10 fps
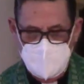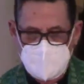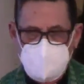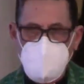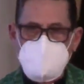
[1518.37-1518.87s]

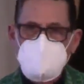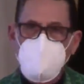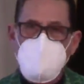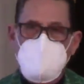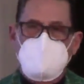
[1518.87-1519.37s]

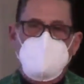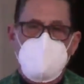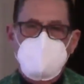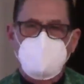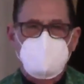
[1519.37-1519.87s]
Right-wing
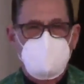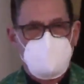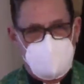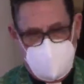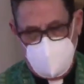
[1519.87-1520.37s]
cable
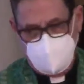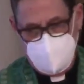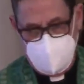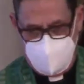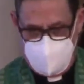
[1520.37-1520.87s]
news
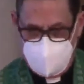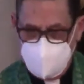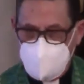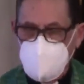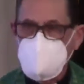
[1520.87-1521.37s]
outlets
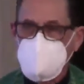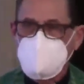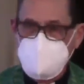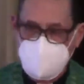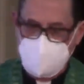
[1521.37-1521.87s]
and
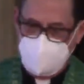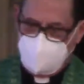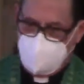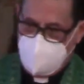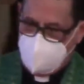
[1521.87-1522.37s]
social media
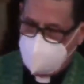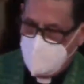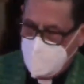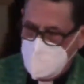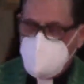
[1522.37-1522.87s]
sites
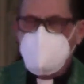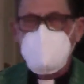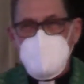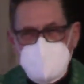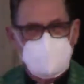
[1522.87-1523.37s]

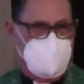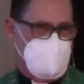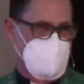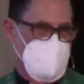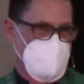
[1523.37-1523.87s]

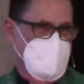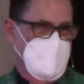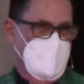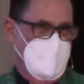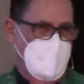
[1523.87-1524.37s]
shamelessly
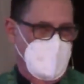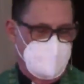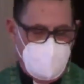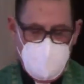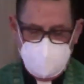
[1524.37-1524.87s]

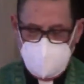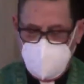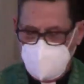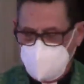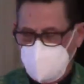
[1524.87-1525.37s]

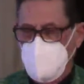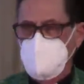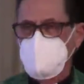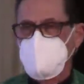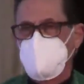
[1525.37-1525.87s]
broadcast
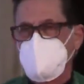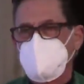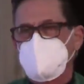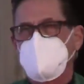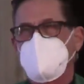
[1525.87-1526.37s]

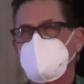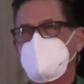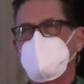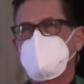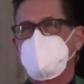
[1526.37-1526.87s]
untruth and
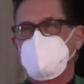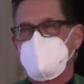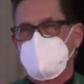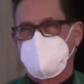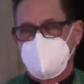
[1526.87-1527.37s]

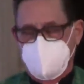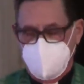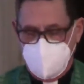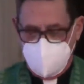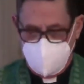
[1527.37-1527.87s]
conspiracy theory.